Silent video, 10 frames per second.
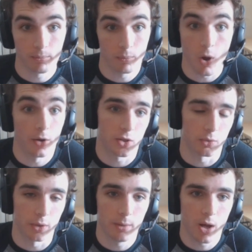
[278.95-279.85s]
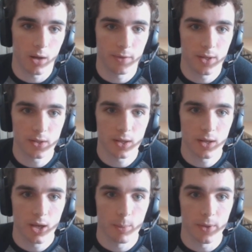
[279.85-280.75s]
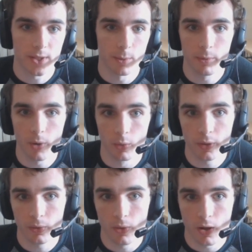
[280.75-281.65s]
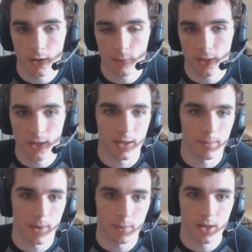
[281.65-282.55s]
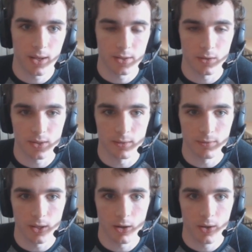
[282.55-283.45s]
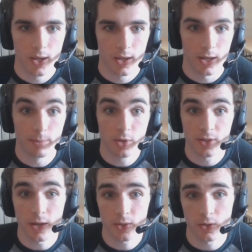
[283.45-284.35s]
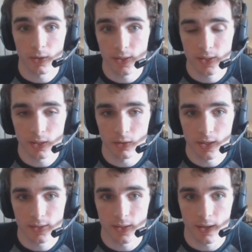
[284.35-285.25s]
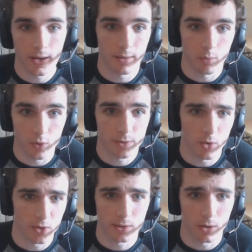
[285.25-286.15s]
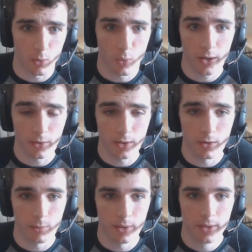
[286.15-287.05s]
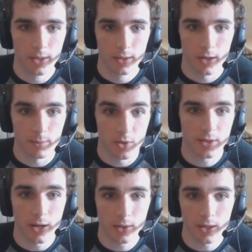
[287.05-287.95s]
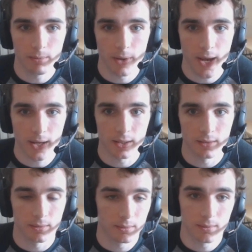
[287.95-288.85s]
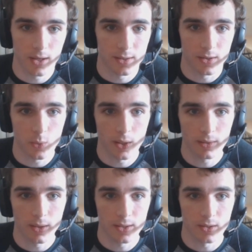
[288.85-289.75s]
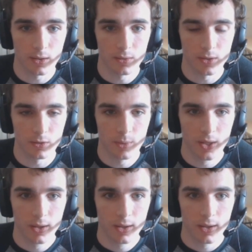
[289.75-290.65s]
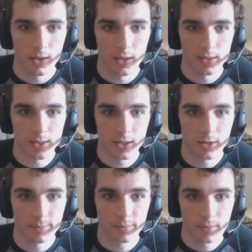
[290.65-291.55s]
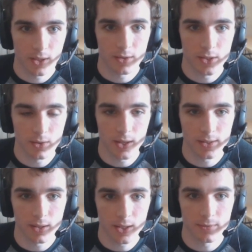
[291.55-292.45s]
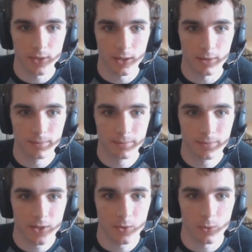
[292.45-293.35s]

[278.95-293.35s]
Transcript: on stream, obviously, but some of them are really long and I'm like, hey, I'm going to answer this in a video. And I'm just now starting this series that I was supposed to start a while ago, but I'm just now getting back in, into the swing of things on YouTube. And, um, and I'll see you guys in the next video. Thanks for